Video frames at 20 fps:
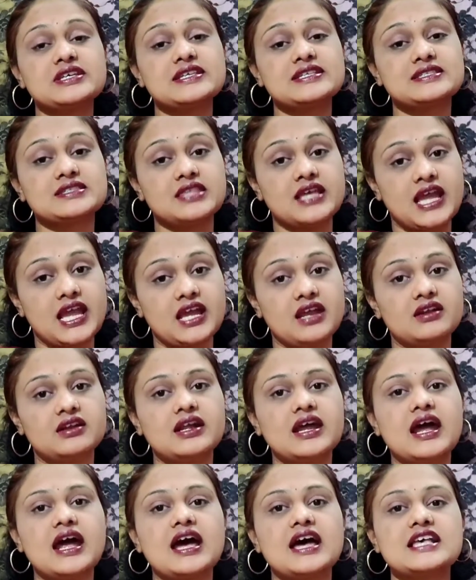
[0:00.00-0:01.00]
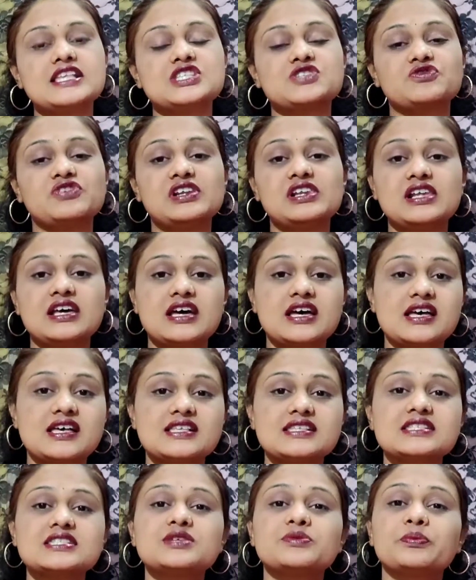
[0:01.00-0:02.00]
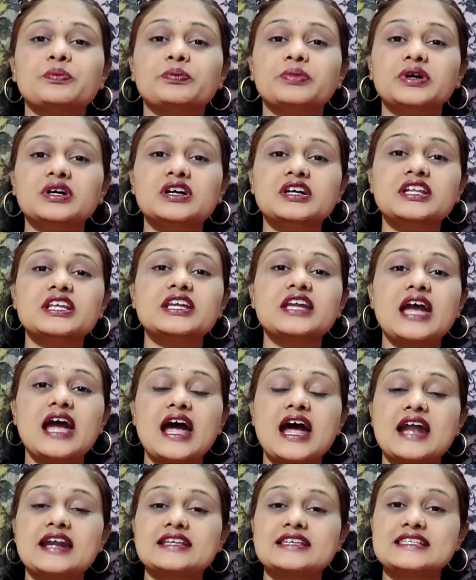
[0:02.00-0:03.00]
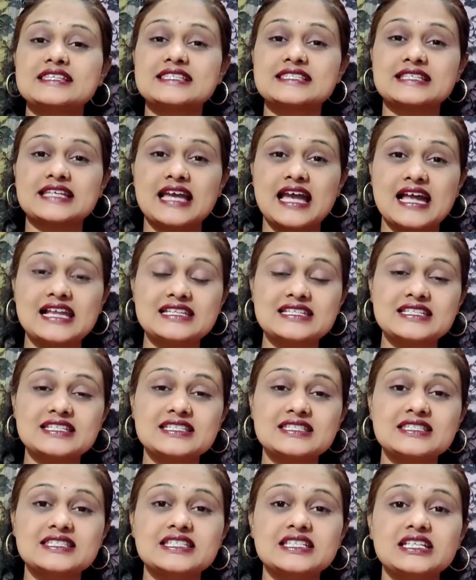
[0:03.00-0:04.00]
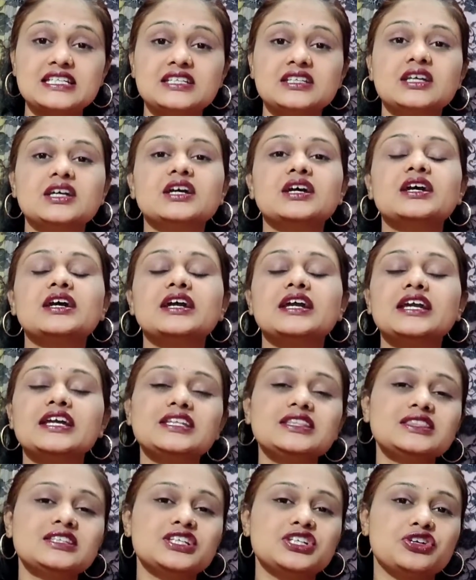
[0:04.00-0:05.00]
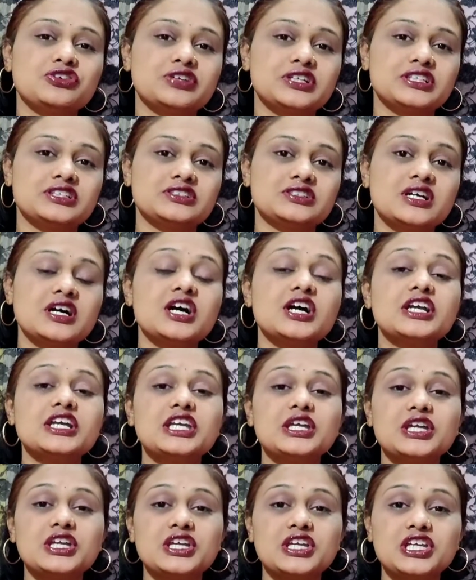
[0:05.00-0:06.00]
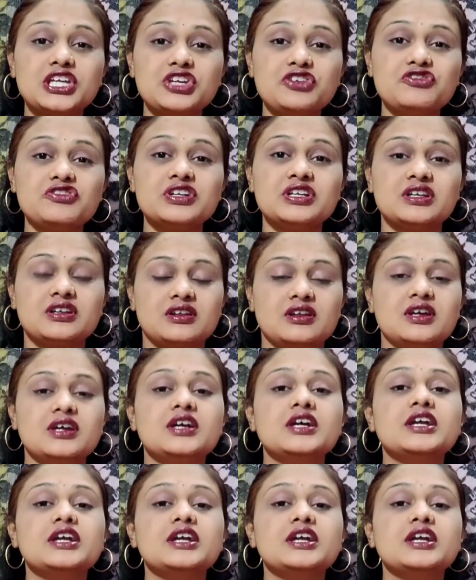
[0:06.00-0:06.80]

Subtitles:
is there, as well as burning and scalding seen in the urethra even